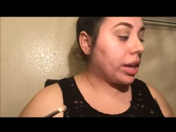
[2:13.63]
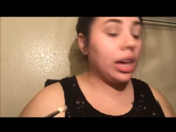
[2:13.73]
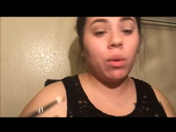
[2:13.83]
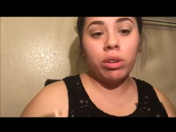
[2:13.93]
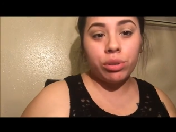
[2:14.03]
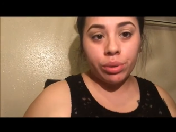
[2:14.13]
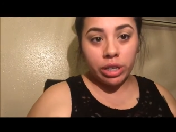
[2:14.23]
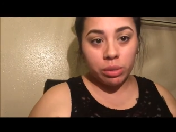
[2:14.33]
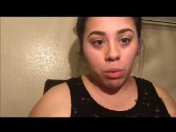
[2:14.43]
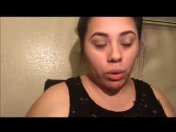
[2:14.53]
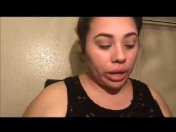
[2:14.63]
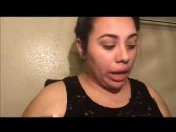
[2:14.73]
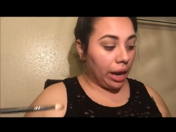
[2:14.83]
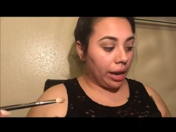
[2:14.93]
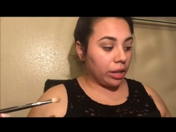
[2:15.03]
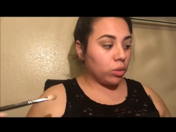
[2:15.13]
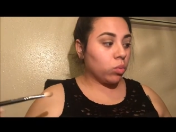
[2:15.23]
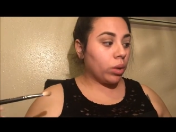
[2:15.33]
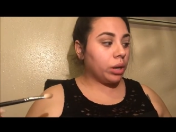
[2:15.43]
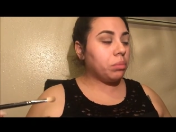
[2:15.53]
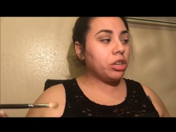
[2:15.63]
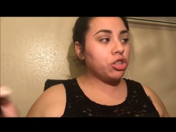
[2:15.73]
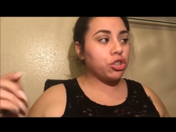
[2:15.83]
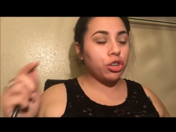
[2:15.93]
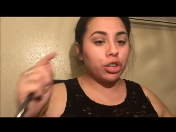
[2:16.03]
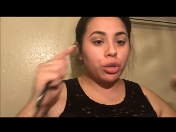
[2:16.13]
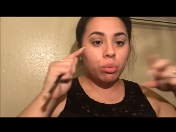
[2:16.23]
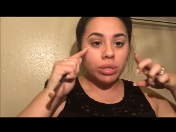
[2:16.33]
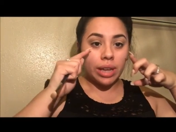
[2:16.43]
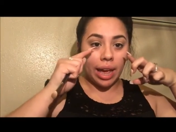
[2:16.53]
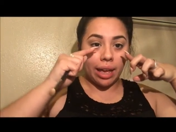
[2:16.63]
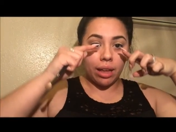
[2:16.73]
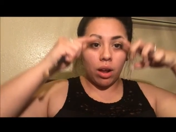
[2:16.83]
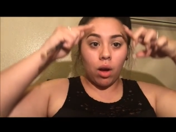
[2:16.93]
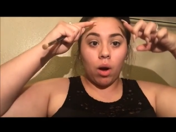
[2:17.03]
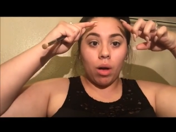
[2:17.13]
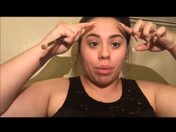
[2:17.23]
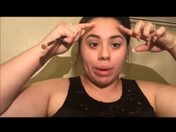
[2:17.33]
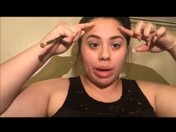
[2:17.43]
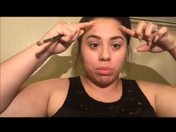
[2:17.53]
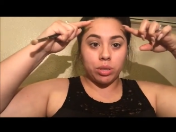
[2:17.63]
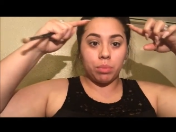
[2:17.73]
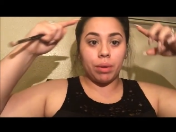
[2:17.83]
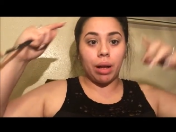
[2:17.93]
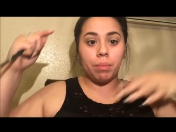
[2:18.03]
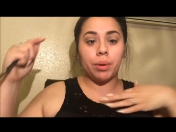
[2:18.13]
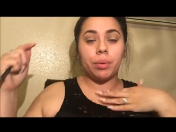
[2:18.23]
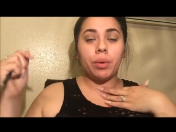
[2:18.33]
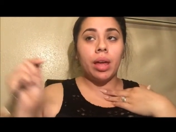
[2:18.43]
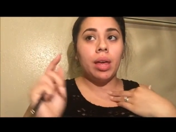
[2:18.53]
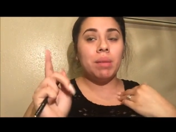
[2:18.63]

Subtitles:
the key when doing a smoky eye, you want to make sure you don't take it all the way up to the brow bone,